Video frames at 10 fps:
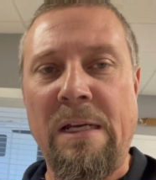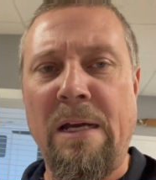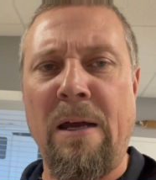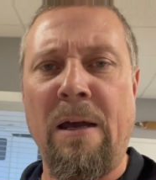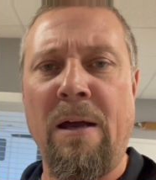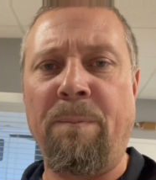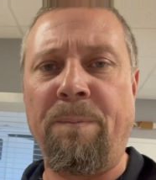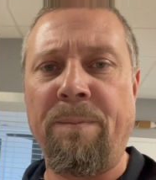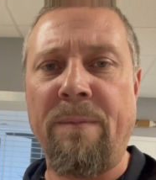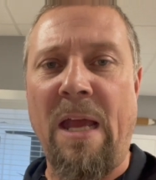Um,
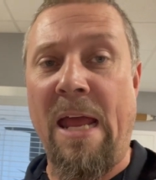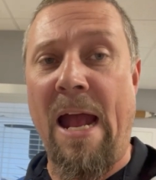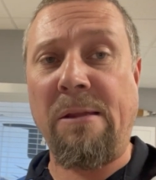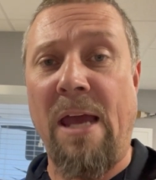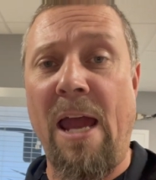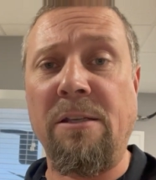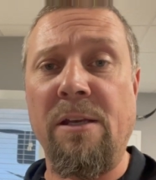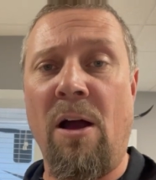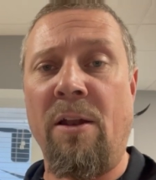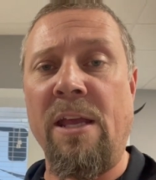and that's
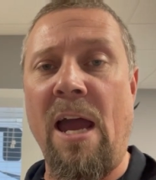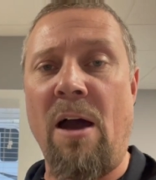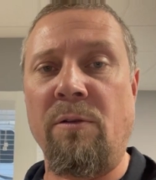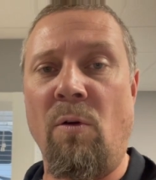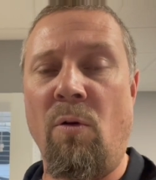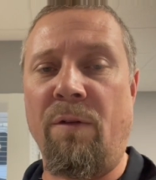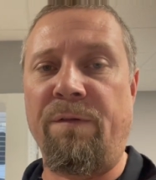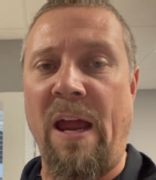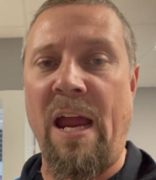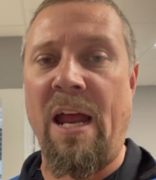actually on the outdoor
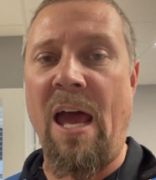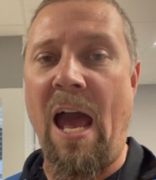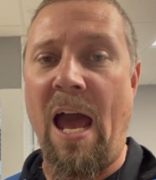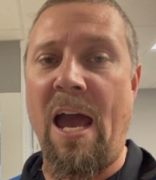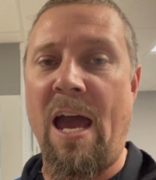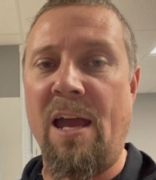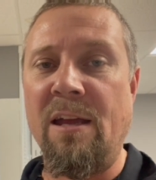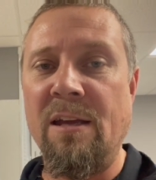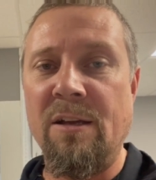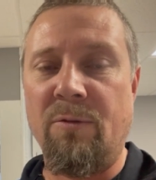fan high
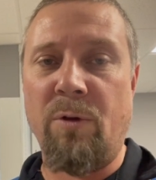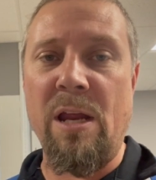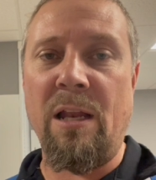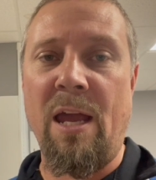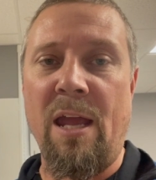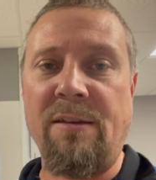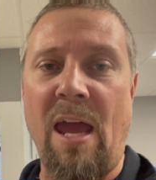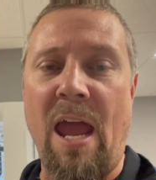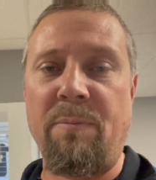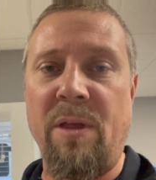relay
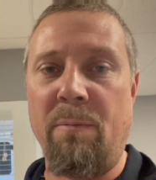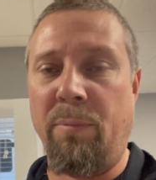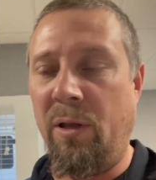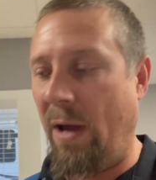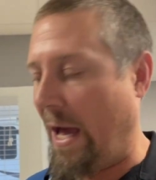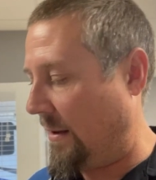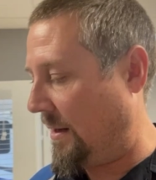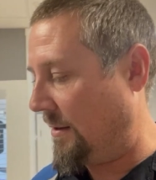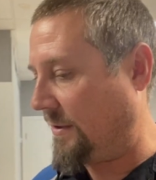tap that it blew out of there.